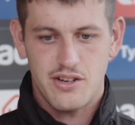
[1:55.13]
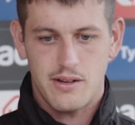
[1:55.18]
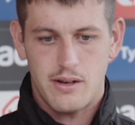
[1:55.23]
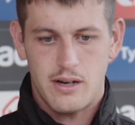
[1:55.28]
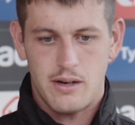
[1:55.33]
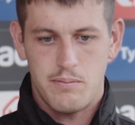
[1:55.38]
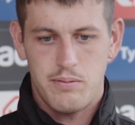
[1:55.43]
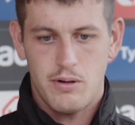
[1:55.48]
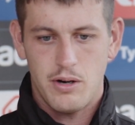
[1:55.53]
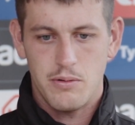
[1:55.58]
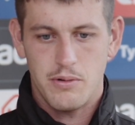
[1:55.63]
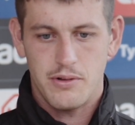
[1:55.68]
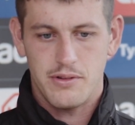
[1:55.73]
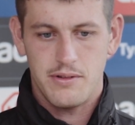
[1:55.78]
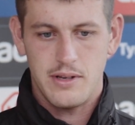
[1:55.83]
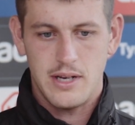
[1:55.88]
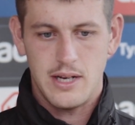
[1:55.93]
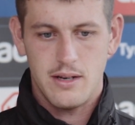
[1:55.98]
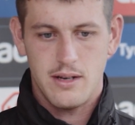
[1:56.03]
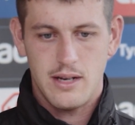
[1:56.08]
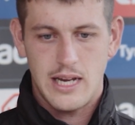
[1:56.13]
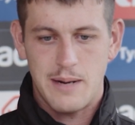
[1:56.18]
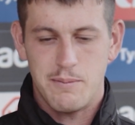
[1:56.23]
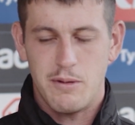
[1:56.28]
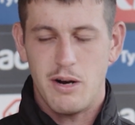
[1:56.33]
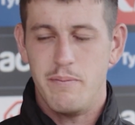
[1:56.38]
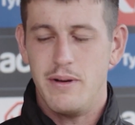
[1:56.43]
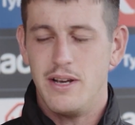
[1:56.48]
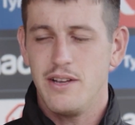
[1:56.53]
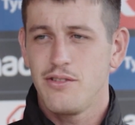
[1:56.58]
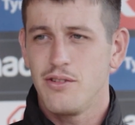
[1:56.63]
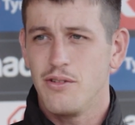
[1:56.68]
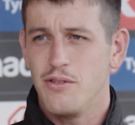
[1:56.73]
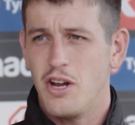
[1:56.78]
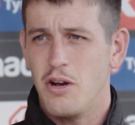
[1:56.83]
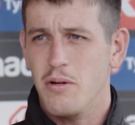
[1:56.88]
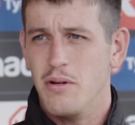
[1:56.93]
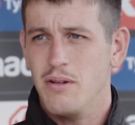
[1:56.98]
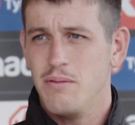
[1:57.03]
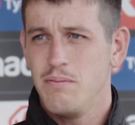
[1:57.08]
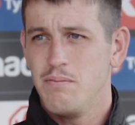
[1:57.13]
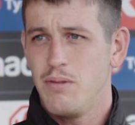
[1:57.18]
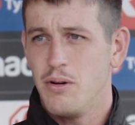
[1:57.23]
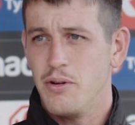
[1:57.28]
I probably wasn't at my best, or no,